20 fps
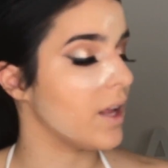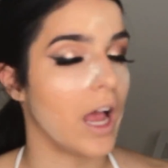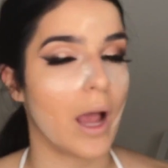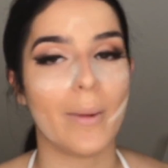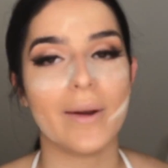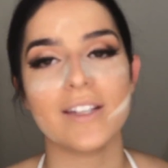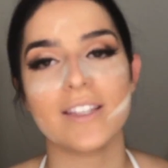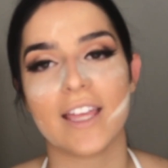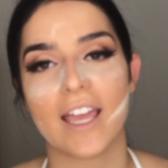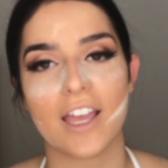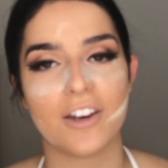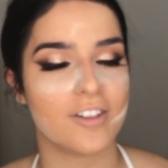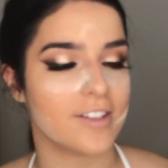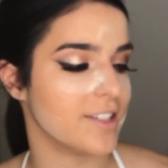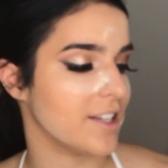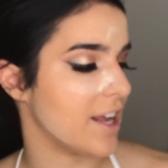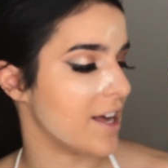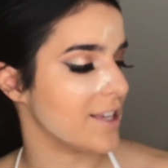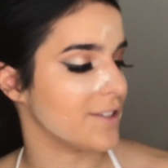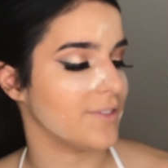I went to the
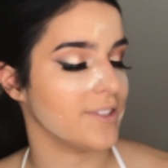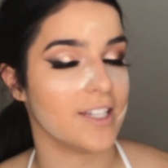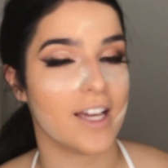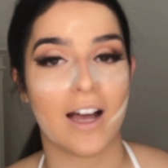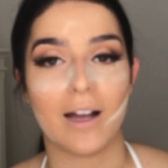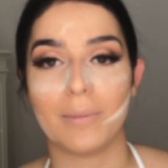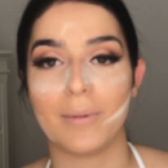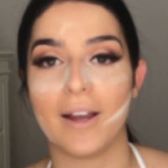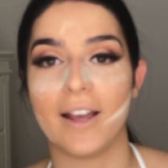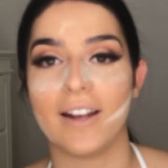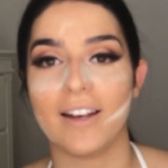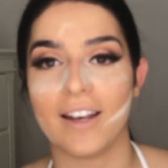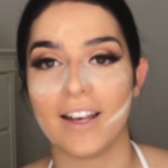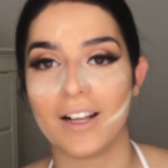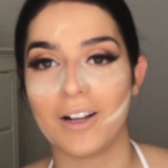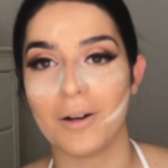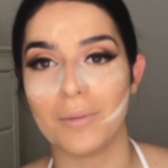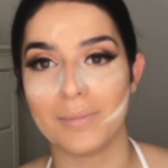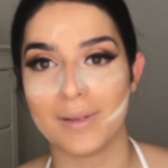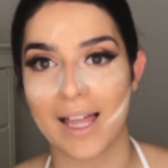hairdresser and asked for dark brown and I
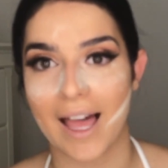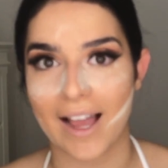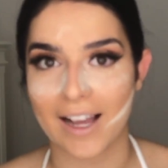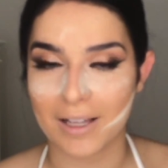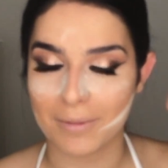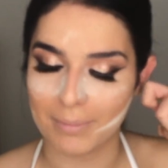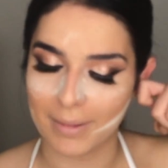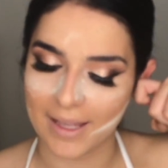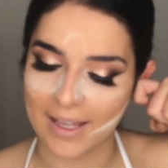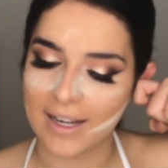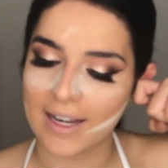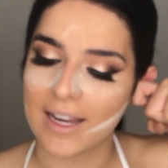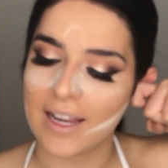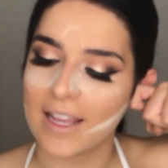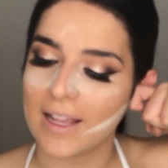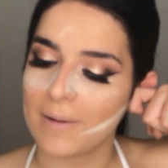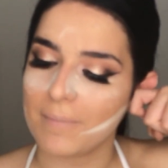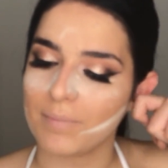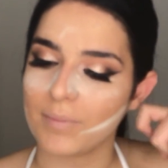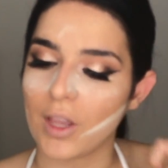got black, but
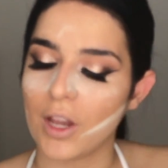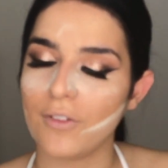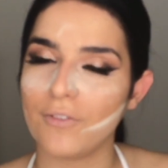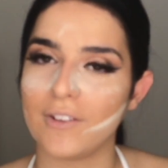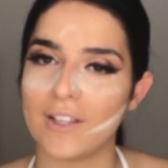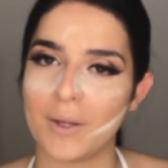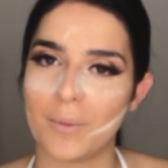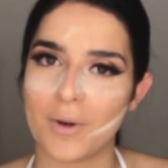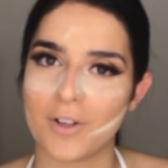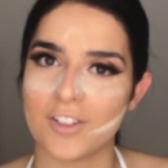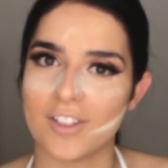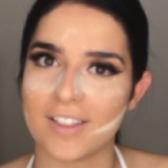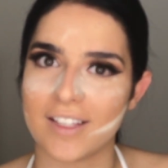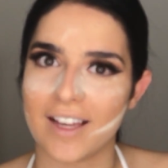hopefully it washes